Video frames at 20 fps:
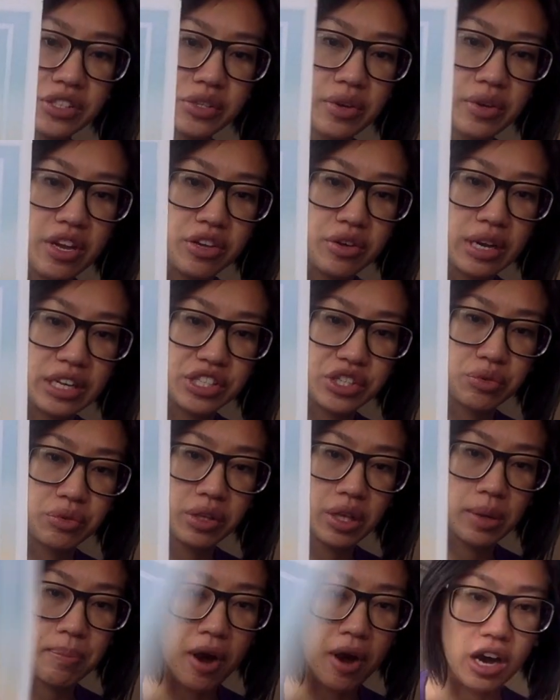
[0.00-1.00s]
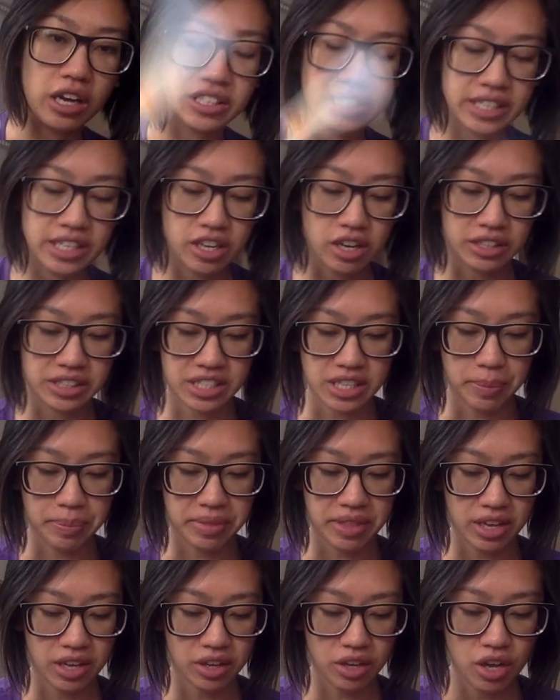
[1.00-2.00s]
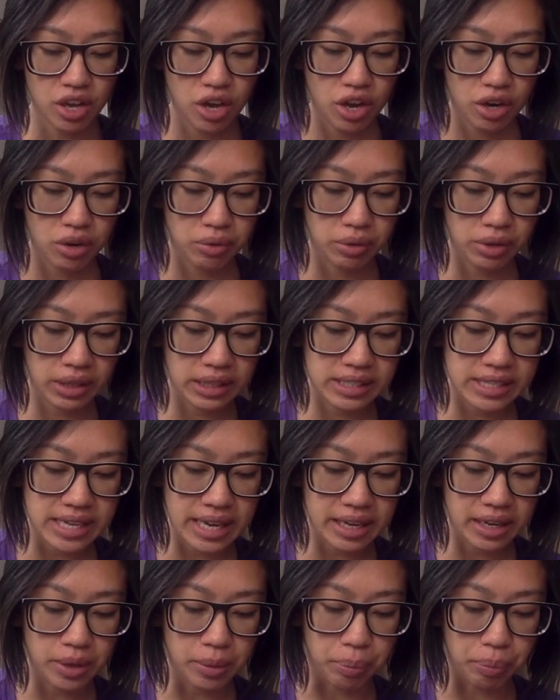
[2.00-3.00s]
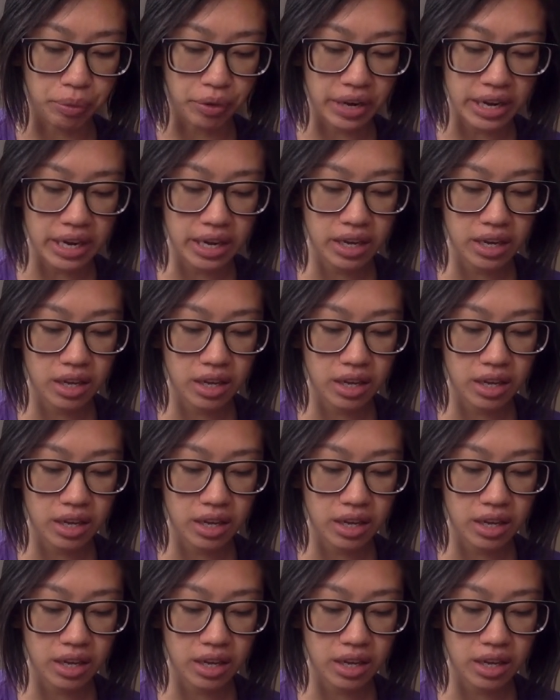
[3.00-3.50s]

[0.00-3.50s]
So yeah, you guys are really pausing on something, really taking a break.